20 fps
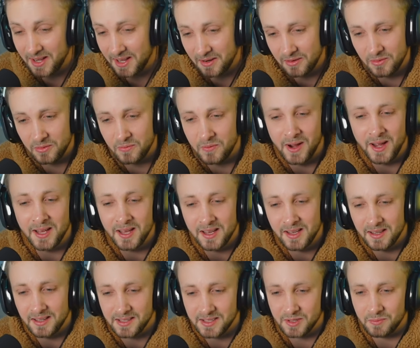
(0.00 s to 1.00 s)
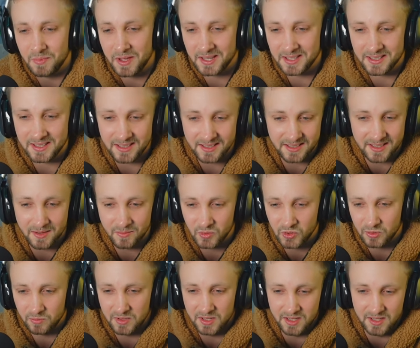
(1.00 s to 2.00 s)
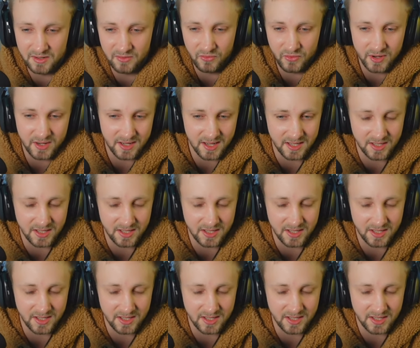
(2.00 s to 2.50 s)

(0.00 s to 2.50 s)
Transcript: I don't know why I expected them to be different.